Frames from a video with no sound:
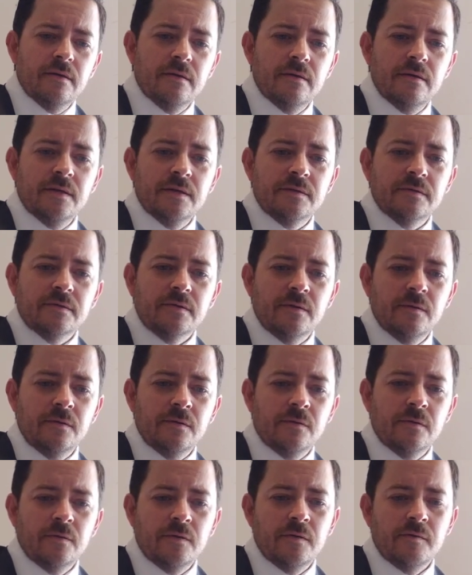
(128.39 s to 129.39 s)
Let's
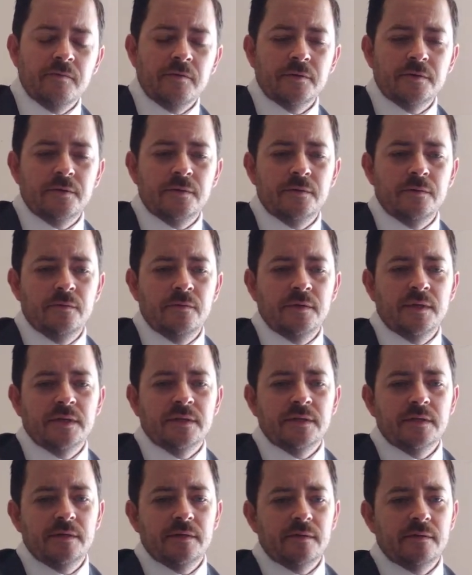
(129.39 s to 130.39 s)
go over to
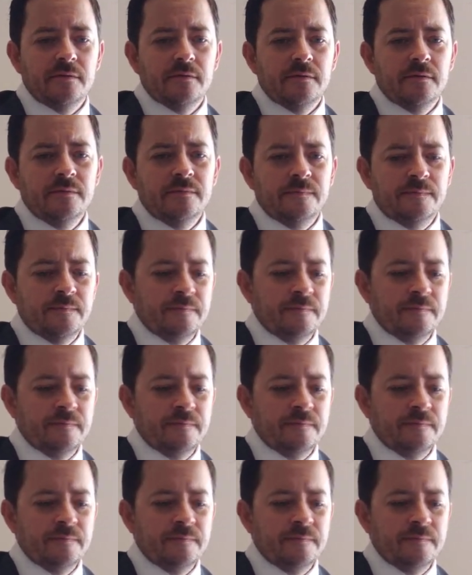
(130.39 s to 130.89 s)
Ezekiel